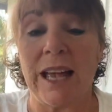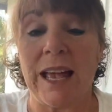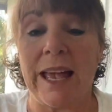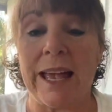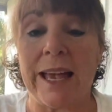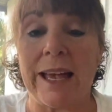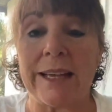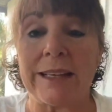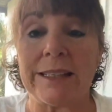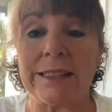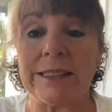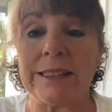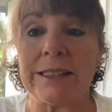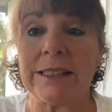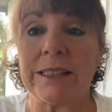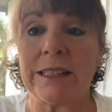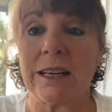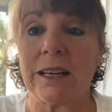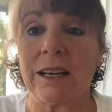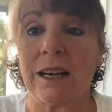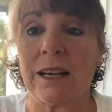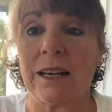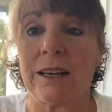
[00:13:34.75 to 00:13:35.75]
I
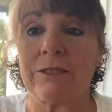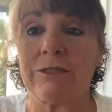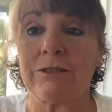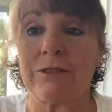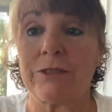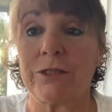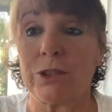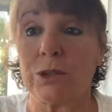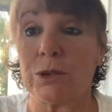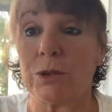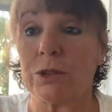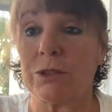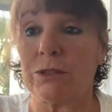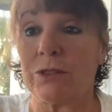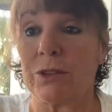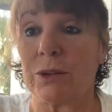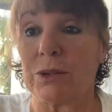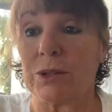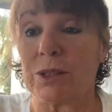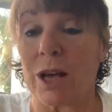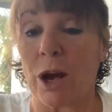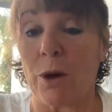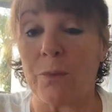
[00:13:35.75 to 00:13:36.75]

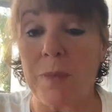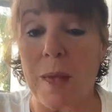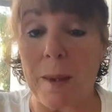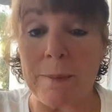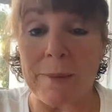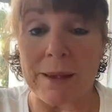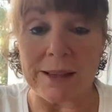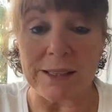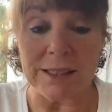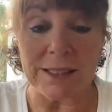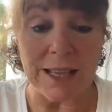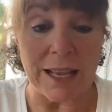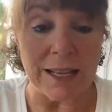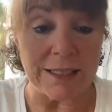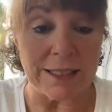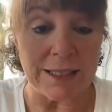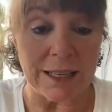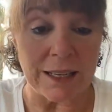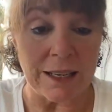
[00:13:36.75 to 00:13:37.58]
hope that makes sense.